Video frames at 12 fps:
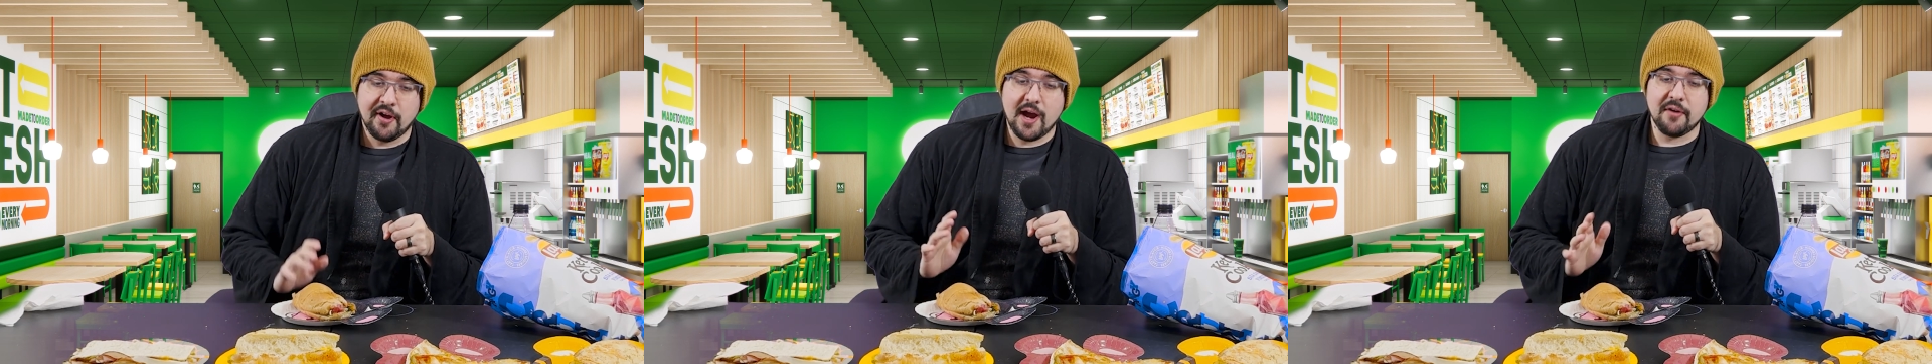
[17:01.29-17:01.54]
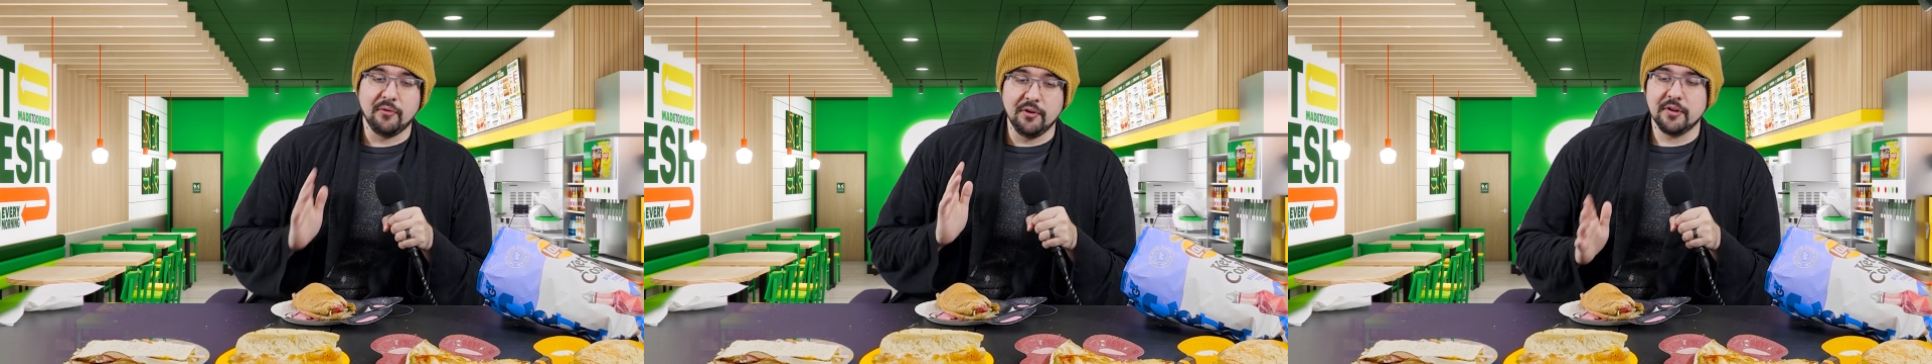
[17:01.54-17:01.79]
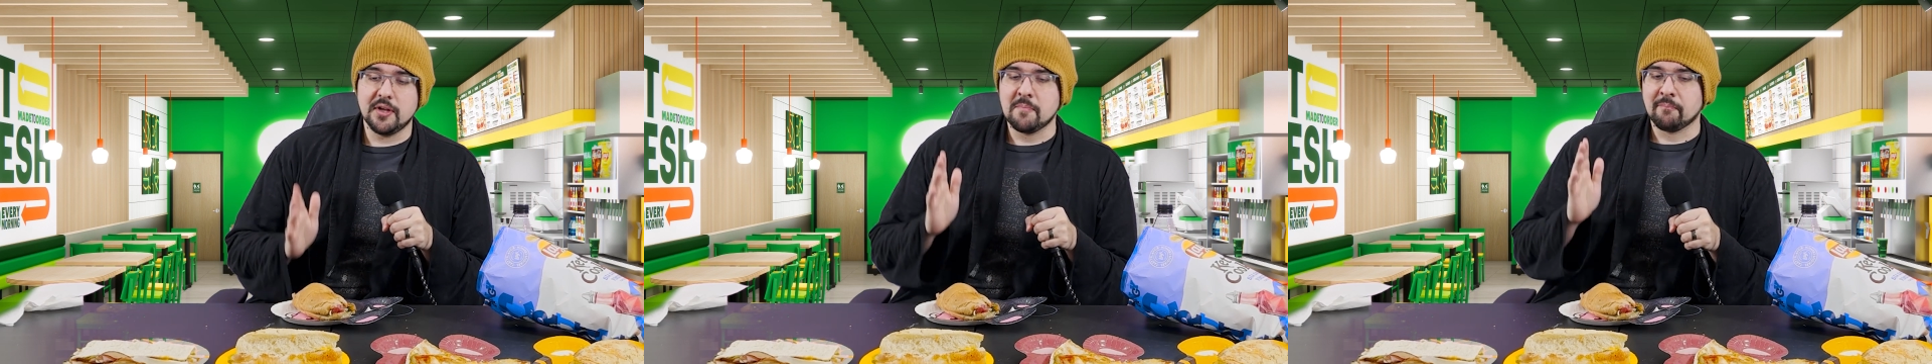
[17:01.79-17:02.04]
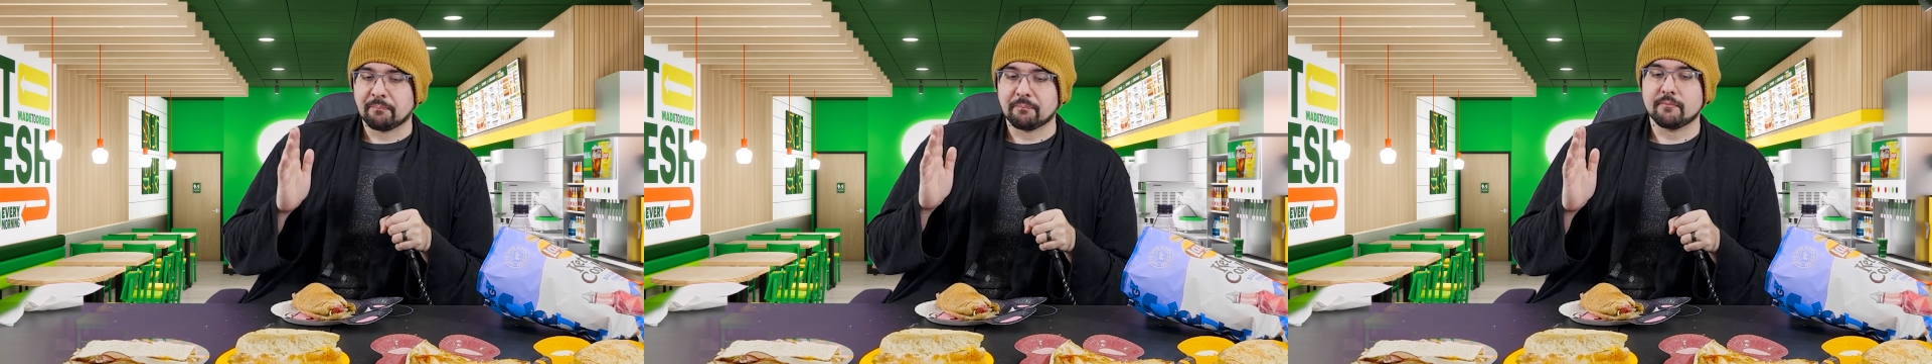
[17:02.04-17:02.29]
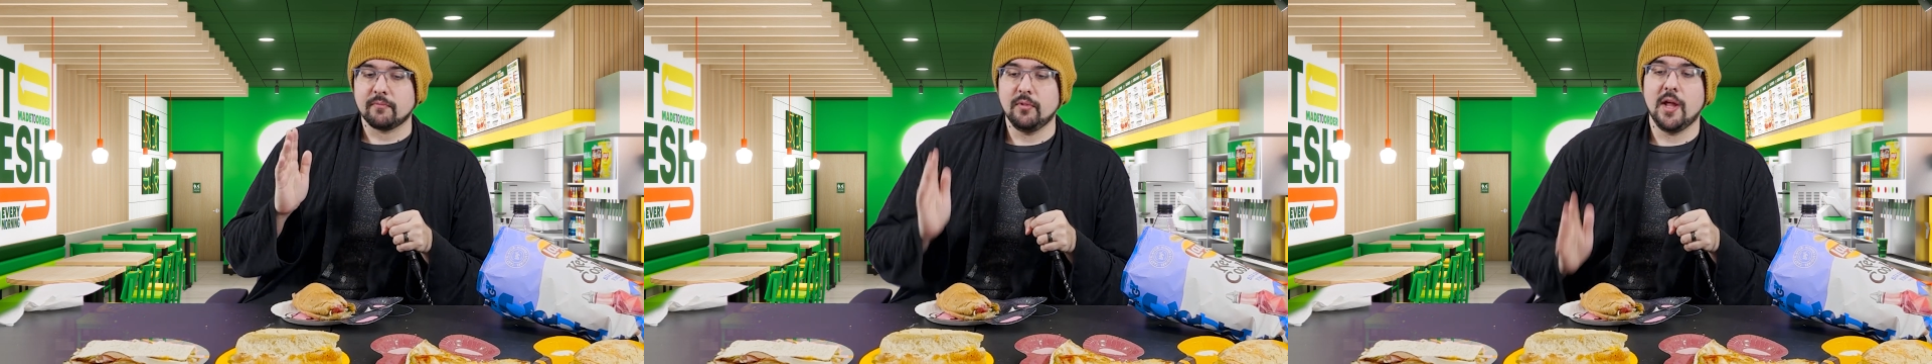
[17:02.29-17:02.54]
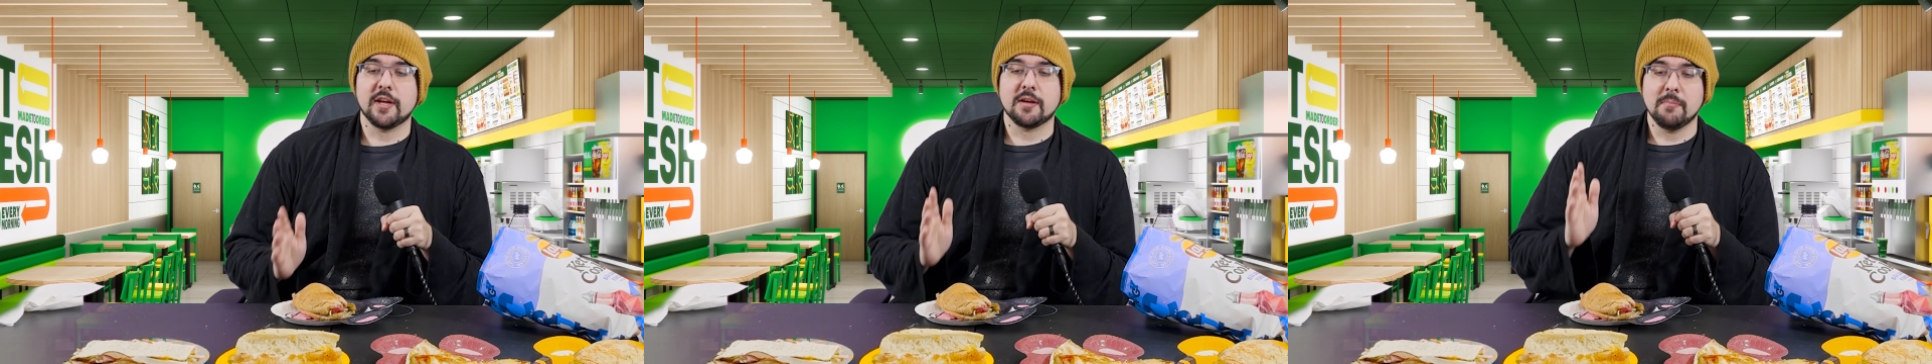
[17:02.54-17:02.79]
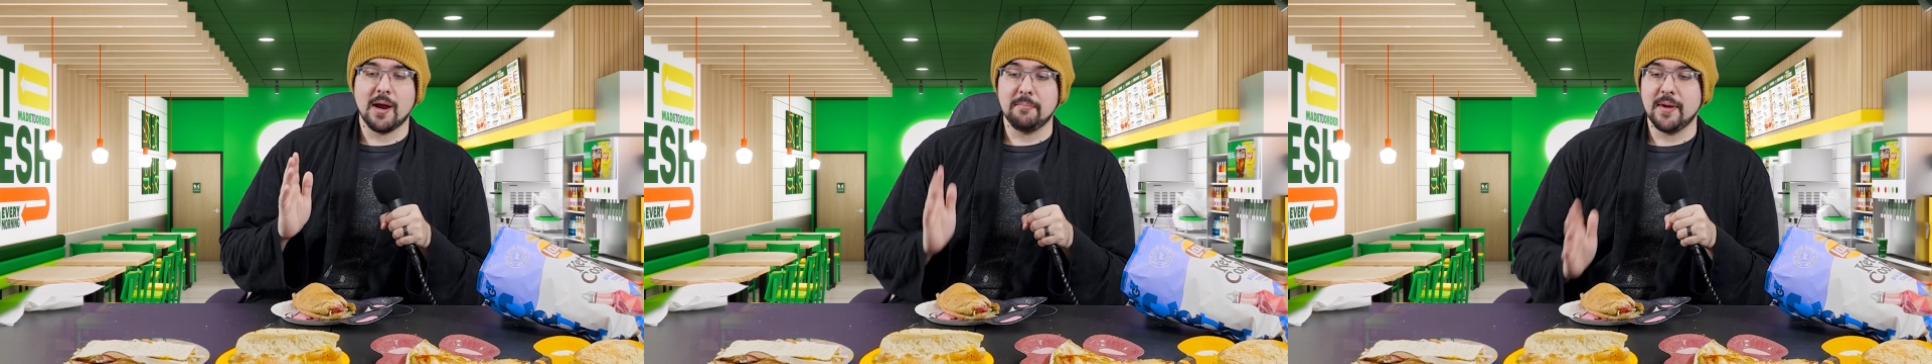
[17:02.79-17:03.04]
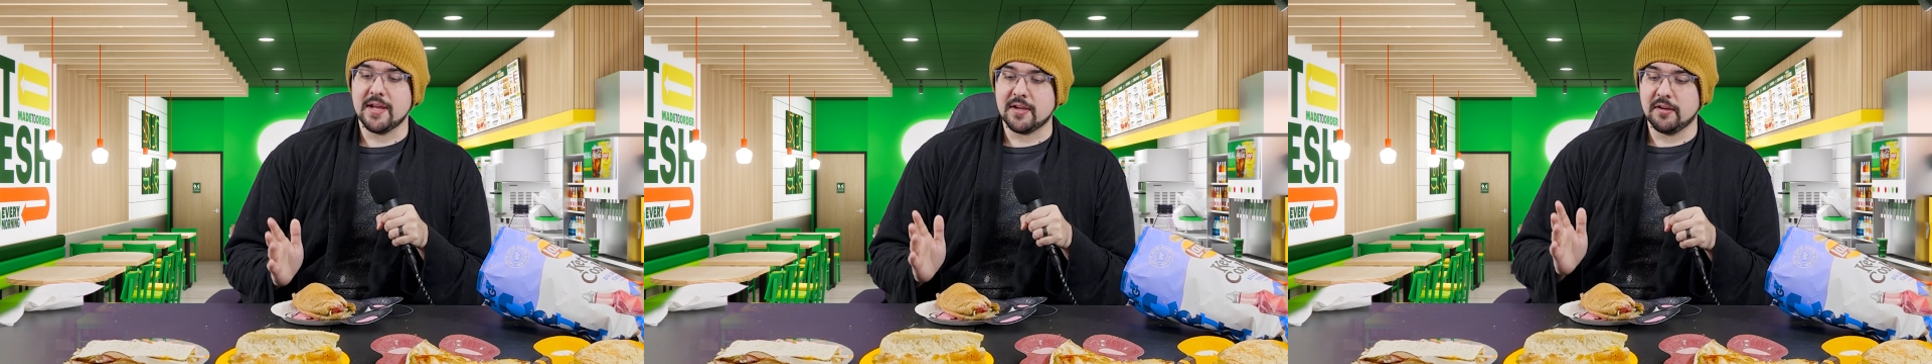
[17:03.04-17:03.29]
I really like my
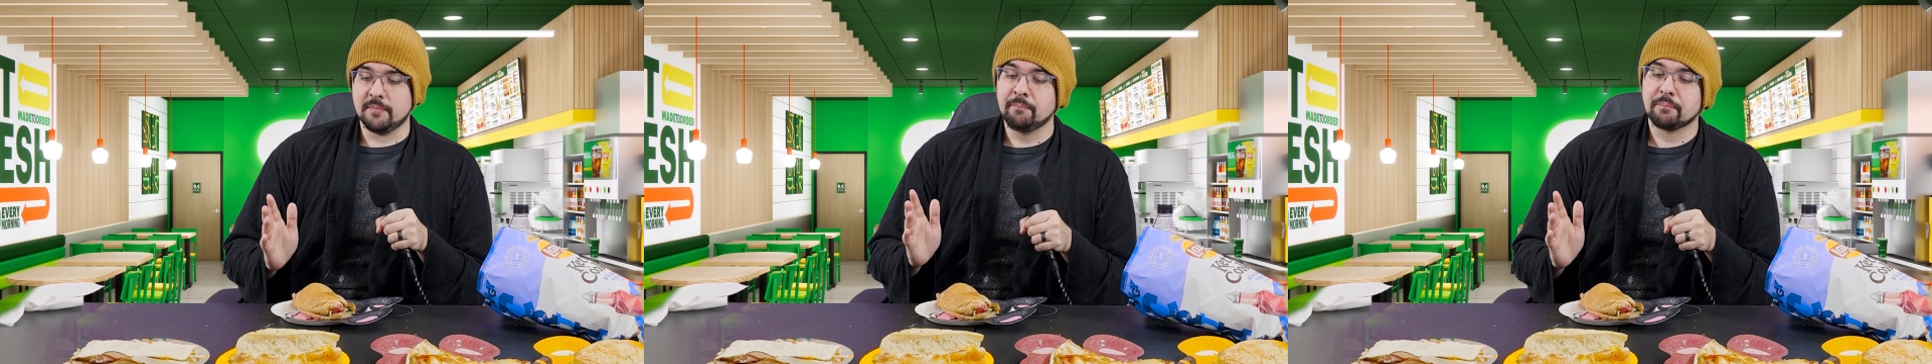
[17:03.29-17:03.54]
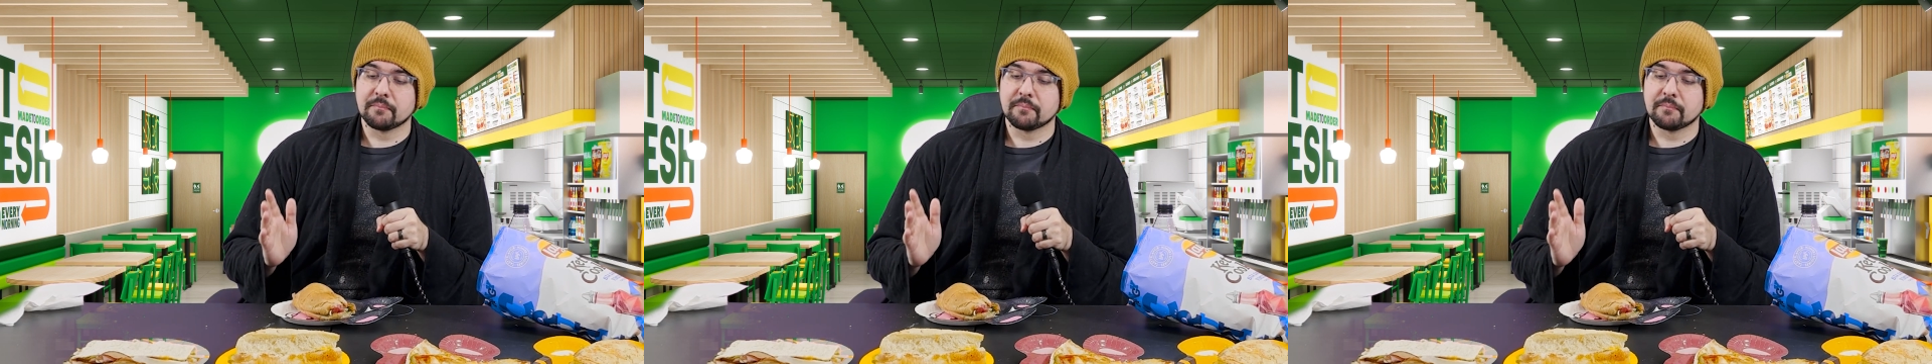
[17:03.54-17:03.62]
bacon